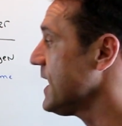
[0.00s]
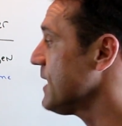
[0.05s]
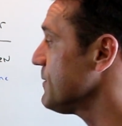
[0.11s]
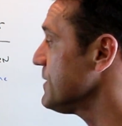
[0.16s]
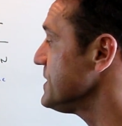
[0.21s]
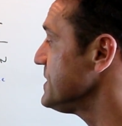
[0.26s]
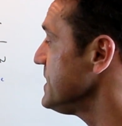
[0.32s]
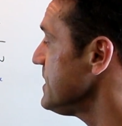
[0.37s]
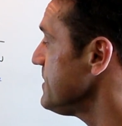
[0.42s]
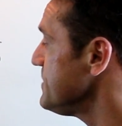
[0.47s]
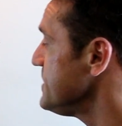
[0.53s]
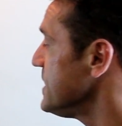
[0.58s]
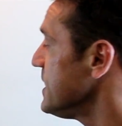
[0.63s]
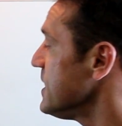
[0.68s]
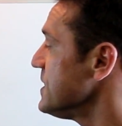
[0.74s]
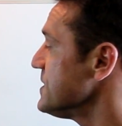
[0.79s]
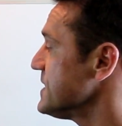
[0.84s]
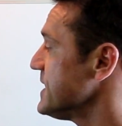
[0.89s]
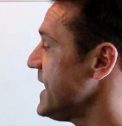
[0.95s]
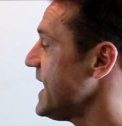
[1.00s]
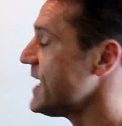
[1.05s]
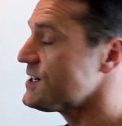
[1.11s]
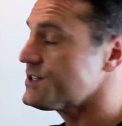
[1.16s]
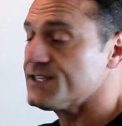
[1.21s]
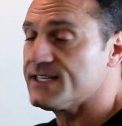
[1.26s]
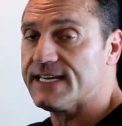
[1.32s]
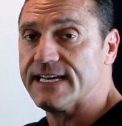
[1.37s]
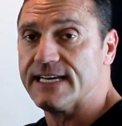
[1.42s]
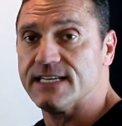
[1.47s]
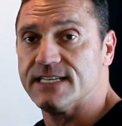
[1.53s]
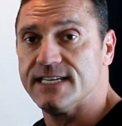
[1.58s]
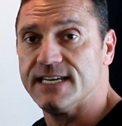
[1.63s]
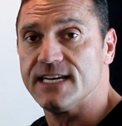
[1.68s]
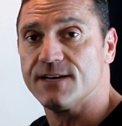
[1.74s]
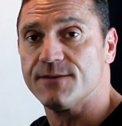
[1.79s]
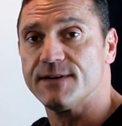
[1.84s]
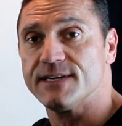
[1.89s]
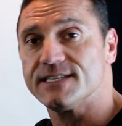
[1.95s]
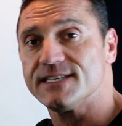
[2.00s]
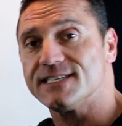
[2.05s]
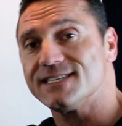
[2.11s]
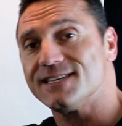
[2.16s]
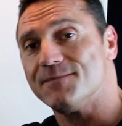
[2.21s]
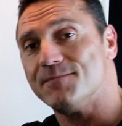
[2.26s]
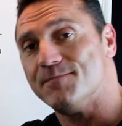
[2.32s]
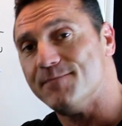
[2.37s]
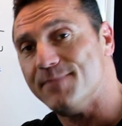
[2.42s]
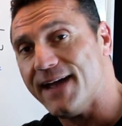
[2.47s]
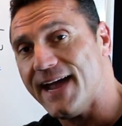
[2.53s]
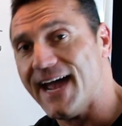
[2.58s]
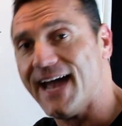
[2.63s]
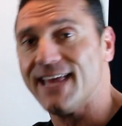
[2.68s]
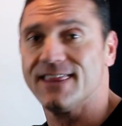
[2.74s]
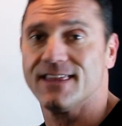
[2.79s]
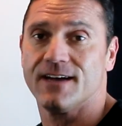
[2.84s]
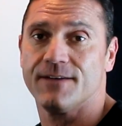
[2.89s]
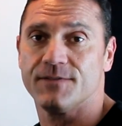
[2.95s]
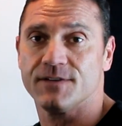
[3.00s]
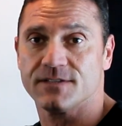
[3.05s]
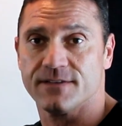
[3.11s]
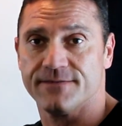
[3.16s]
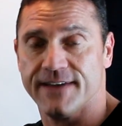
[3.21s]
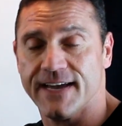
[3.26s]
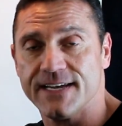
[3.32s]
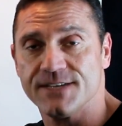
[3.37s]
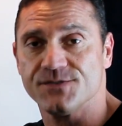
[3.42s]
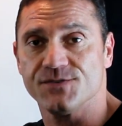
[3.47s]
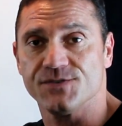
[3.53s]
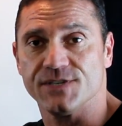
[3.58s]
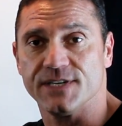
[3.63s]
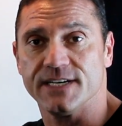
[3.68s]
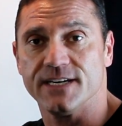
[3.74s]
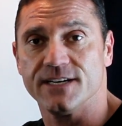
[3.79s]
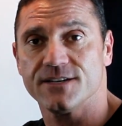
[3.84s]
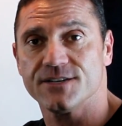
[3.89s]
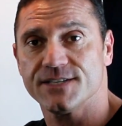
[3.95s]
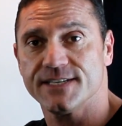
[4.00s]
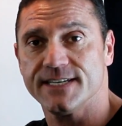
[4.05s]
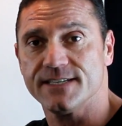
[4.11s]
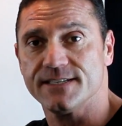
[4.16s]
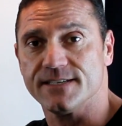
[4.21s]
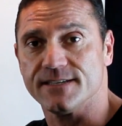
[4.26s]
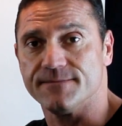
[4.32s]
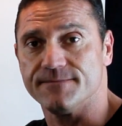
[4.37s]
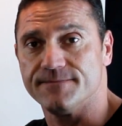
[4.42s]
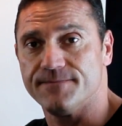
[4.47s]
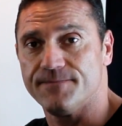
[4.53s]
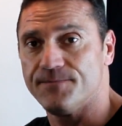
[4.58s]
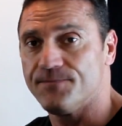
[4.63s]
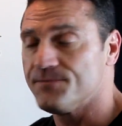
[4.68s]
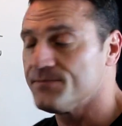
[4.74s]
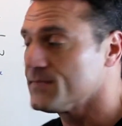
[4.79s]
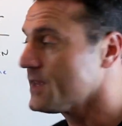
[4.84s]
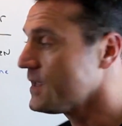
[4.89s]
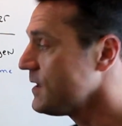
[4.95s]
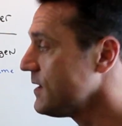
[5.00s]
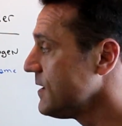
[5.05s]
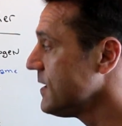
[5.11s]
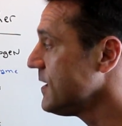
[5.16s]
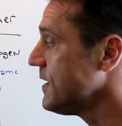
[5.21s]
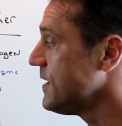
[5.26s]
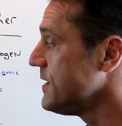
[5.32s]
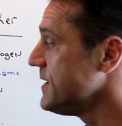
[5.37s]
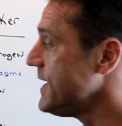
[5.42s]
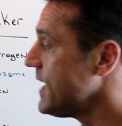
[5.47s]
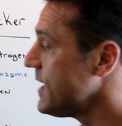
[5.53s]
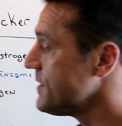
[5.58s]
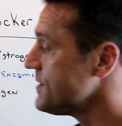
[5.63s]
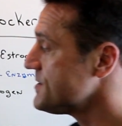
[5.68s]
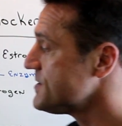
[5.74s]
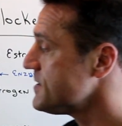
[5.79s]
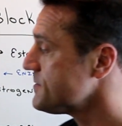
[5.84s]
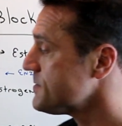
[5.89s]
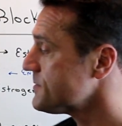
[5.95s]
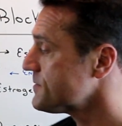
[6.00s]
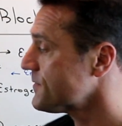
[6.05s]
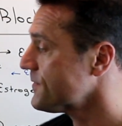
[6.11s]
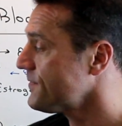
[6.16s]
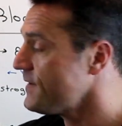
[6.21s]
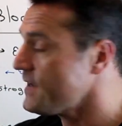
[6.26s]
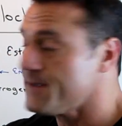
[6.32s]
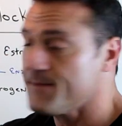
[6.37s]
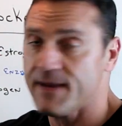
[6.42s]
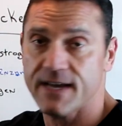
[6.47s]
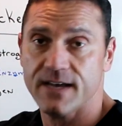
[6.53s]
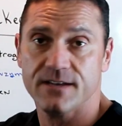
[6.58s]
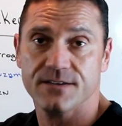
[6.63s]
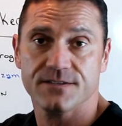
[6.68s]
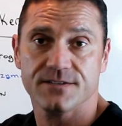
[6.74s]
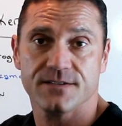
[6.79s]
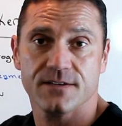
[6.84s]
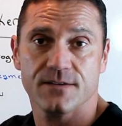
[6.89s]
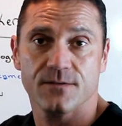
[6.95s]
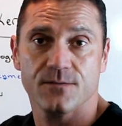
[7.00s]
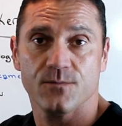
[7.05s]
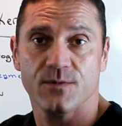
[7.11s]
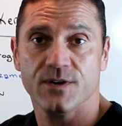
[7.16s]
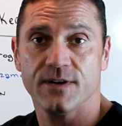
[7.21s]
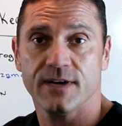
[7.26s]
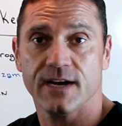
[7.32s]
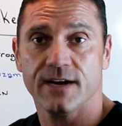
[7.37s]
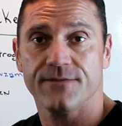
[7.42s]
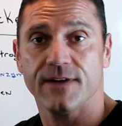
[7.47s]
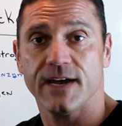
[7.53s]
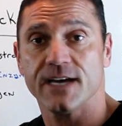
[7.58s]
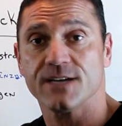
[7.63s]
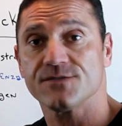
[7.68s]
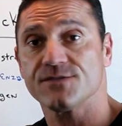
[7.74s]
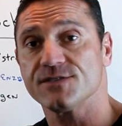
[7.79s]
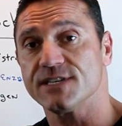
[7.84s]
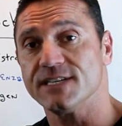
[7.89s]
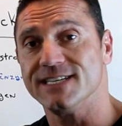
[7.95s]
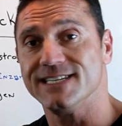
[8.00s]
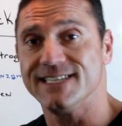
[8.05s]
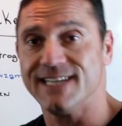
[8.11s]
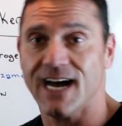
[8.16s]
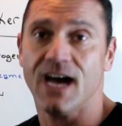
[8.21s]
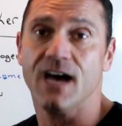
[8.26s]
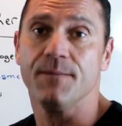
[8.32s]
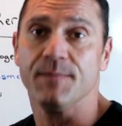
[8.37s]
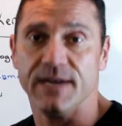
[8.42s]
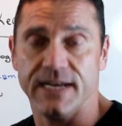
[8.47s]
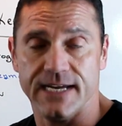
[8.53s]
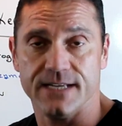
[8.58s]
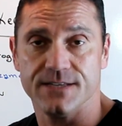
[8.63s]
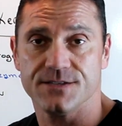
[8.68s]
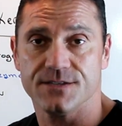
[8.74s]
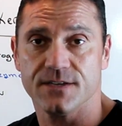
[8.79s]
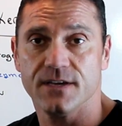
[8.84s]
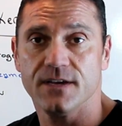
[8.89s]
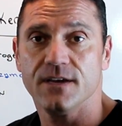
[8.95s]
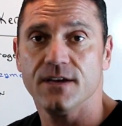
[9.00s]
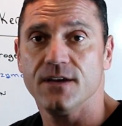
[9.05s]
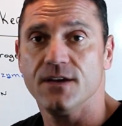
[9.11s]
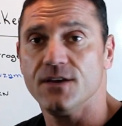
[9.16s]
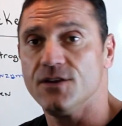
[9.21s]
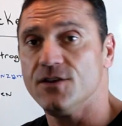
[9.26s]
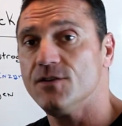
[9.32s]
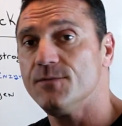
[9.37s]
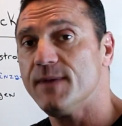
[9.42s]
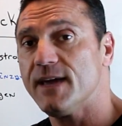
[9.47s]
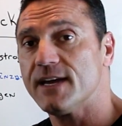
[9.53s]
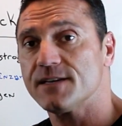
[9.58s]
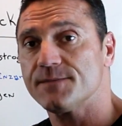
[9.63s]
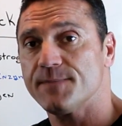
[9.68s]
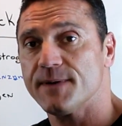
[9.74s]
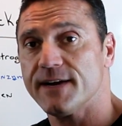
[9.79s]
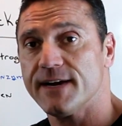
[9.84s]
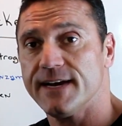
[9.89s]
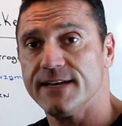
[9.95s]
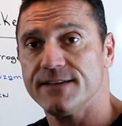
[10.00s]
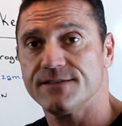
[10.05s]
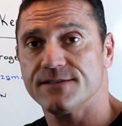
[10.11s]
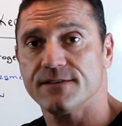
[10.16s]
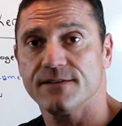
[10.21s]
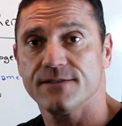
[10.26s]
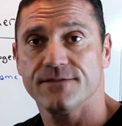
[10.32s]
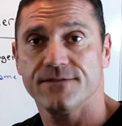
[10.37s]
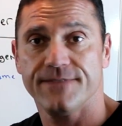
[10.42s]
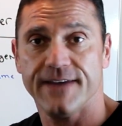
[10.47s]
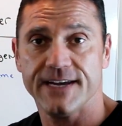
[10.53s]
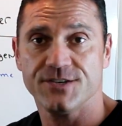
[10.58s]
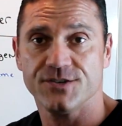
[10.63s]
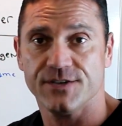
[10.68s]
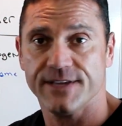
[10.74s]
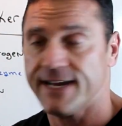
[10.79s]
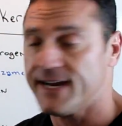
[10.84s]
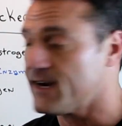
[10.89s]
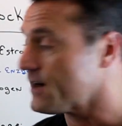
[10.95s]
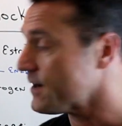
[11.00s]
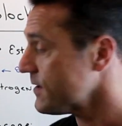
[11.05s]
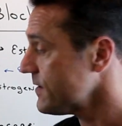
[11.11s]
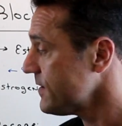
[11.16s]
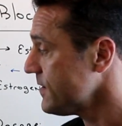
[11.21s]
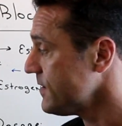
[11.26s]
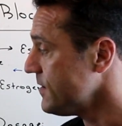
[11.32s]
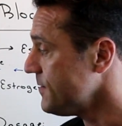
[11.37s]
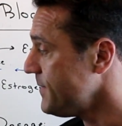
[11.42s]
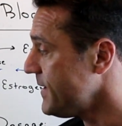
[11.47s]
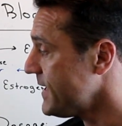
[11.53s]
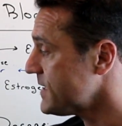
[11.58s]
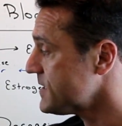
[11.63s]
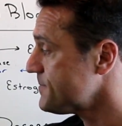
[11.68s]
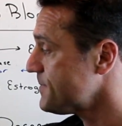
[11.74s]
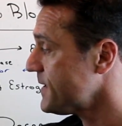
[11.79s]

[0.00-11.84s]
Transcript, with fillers: And what DIM does, it actually decreases the bad levels of estrogen in your system. Now, the symptoms for females, when you have estrogen dominance, you may experience facial hair, you may